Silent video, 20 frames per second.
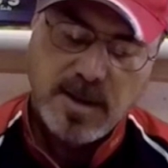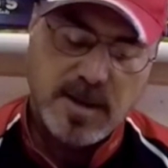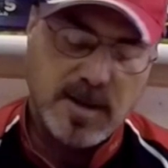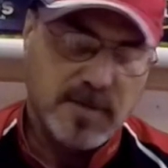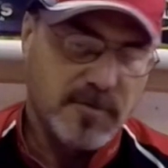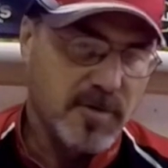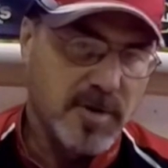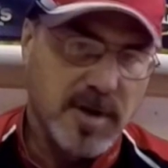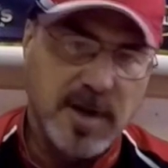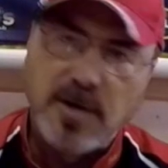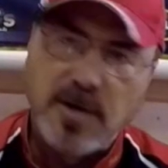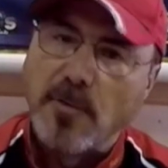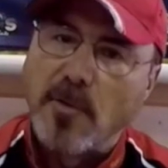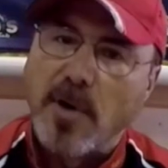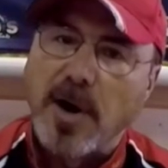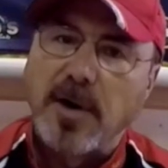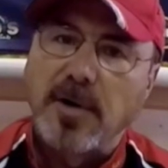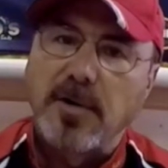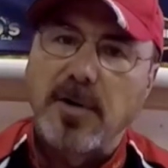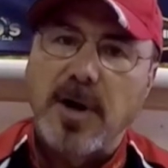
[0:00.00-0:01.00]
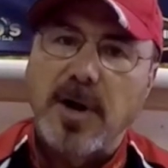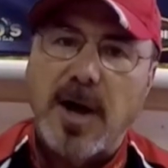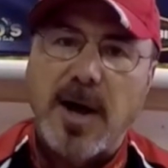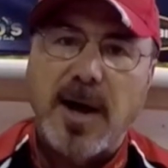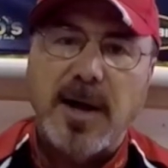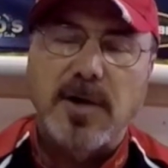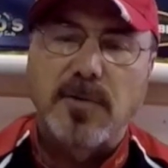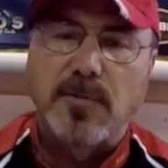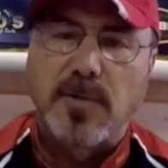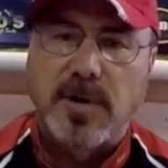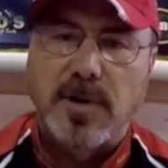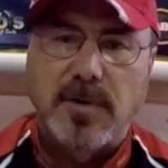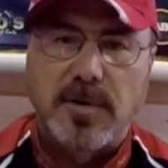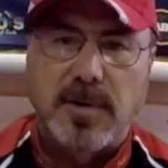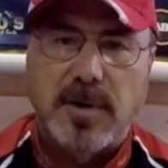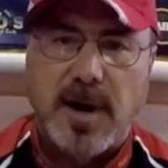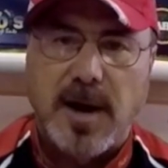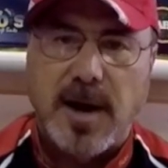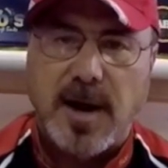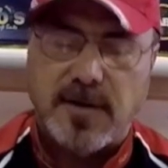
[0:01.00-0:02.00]
If you need to run it on high, you run it
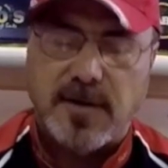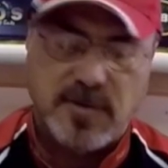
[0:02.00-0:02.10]
on high.